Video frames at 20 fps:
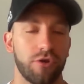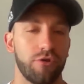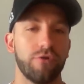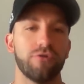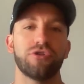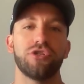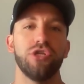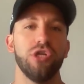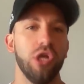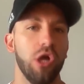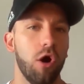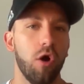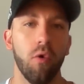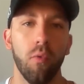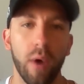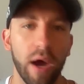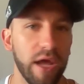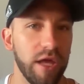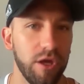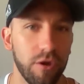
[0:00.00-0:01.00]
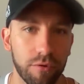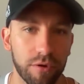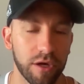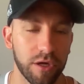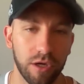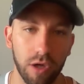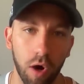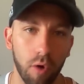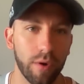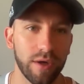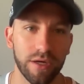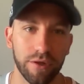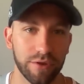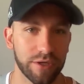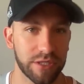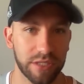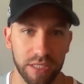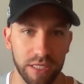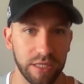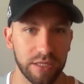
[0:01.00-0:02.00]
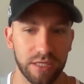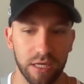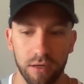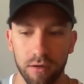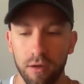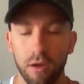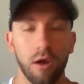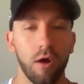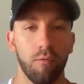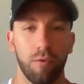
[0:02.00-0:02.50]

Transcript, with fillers: There's no way you can go into the season